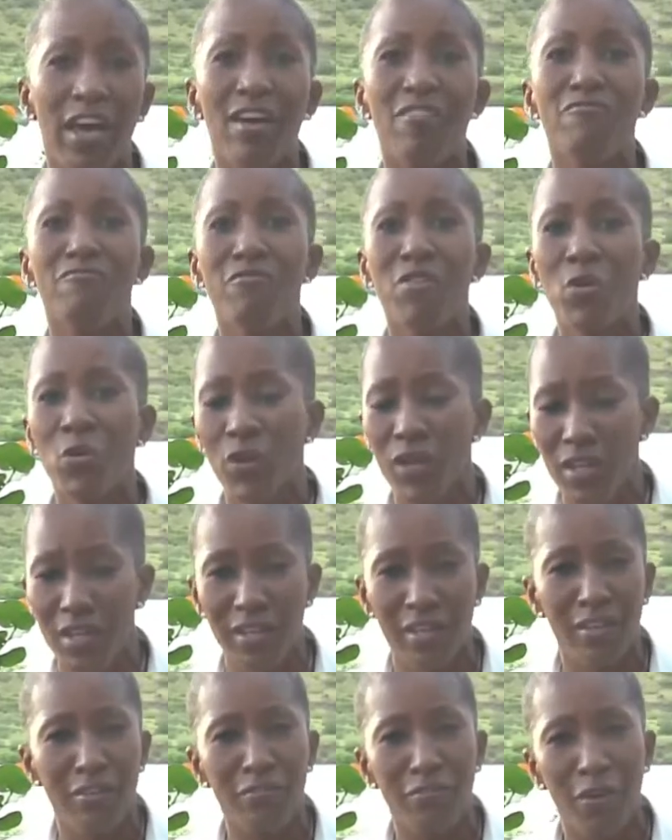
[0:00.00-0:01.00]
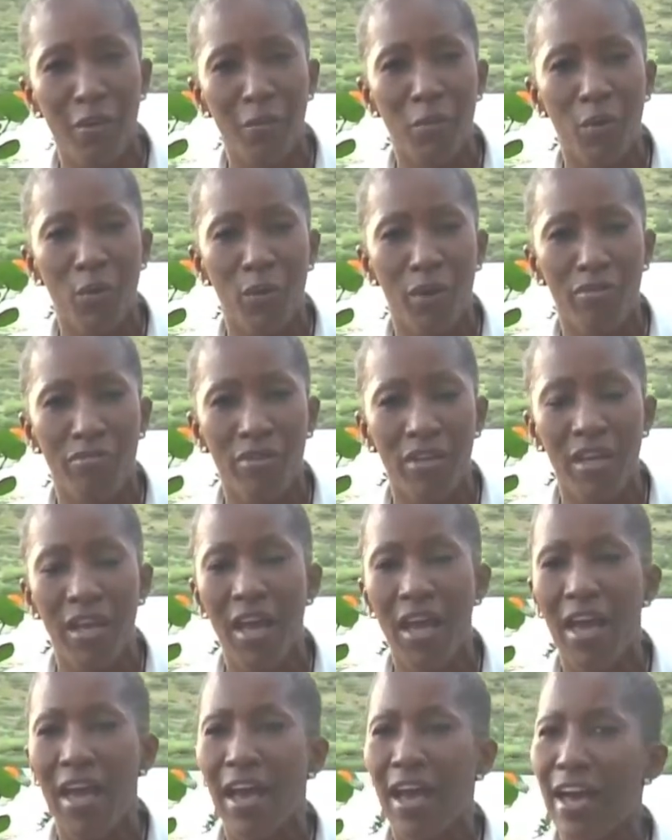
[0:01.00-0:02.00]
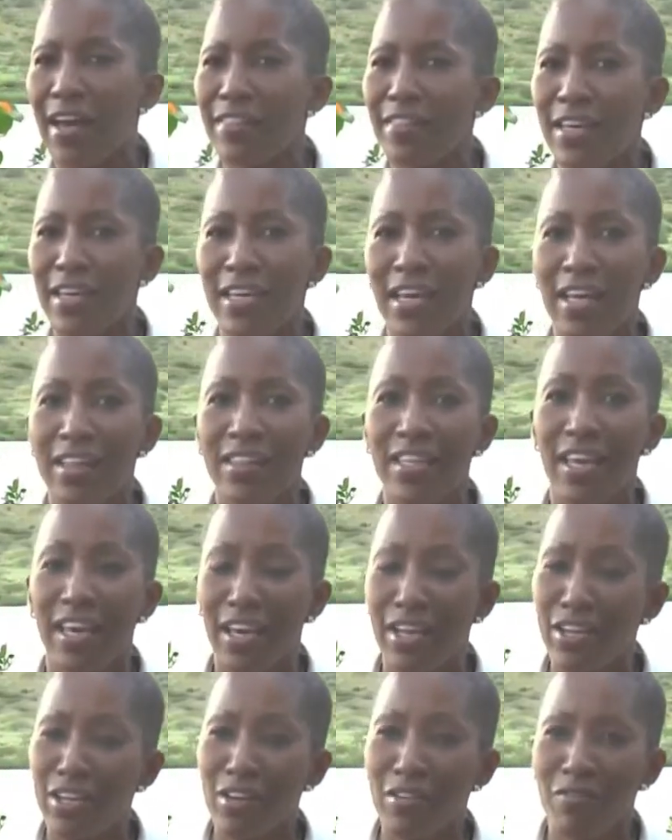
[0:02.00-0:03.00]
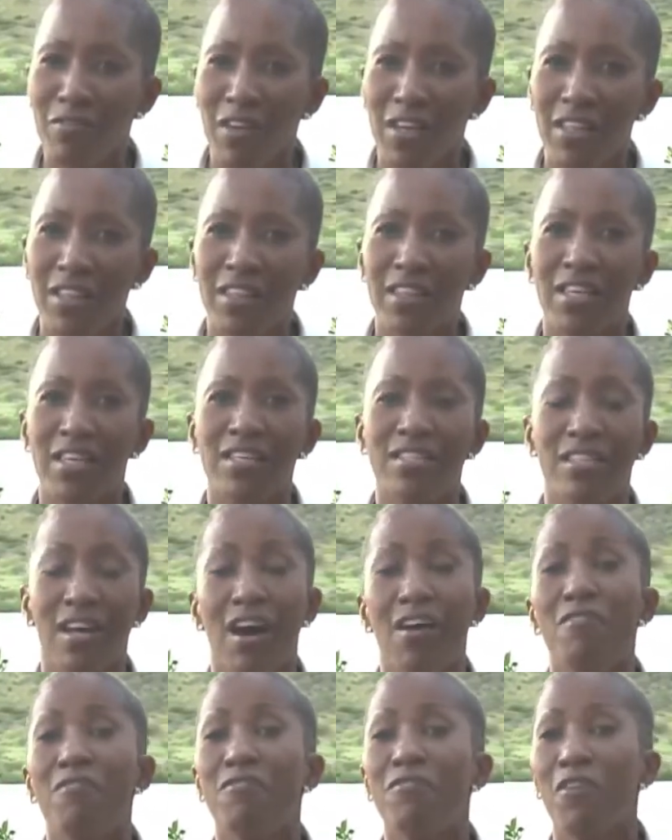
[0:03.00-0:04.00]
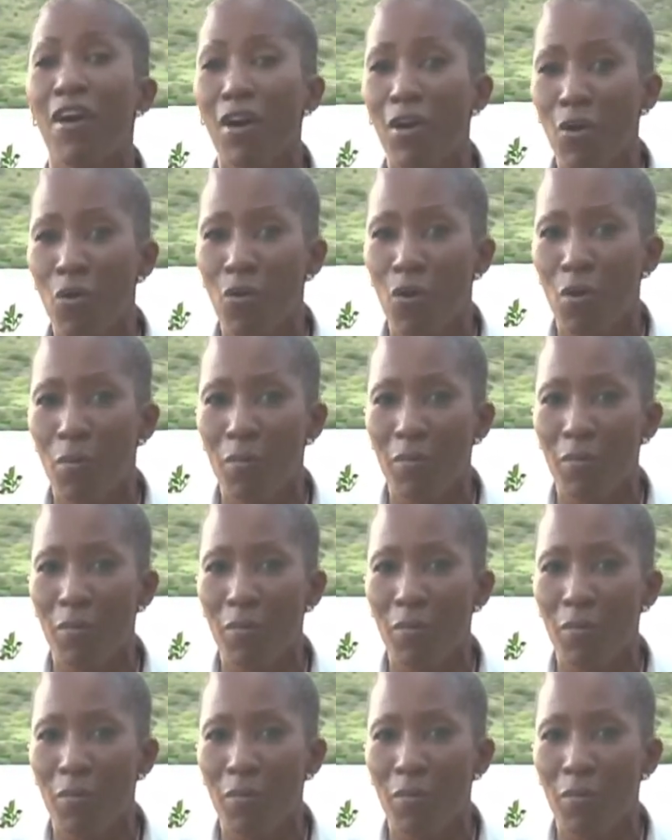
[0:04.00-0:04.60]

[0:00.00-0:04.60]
every week in February. And then at the end of it, there's a follow-up.